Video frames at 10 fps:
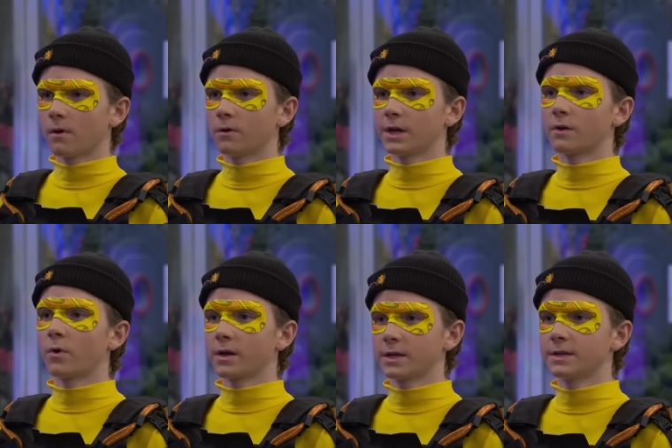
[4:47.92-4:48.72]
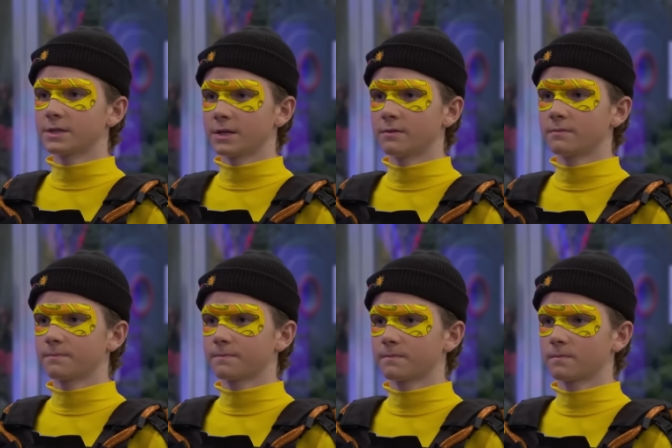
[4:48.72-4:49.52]
Only on one condition.
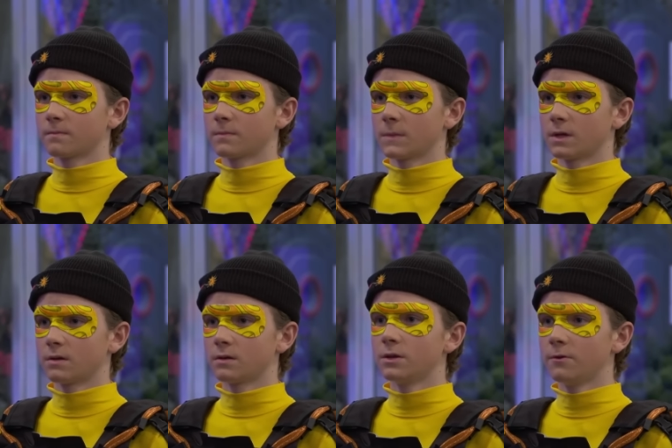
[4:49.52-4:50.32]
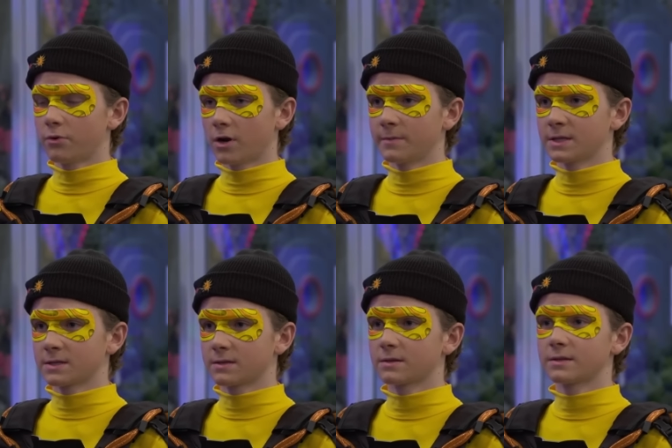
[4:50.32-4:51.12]
You
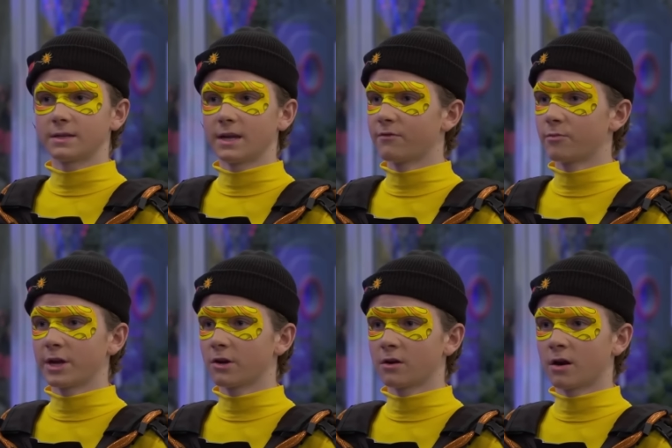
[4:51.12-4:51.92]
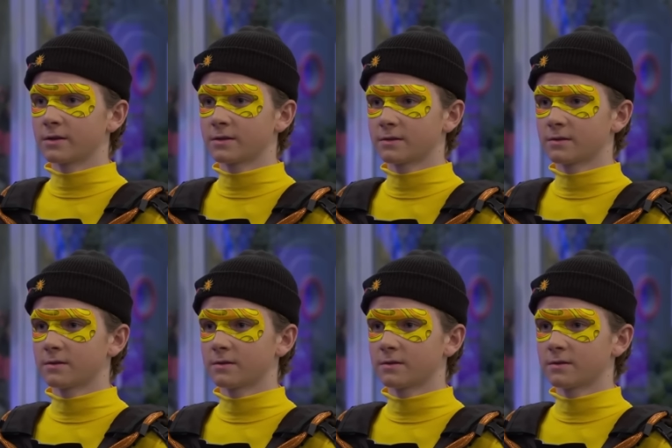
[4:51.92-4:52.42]
promise to never break her heart.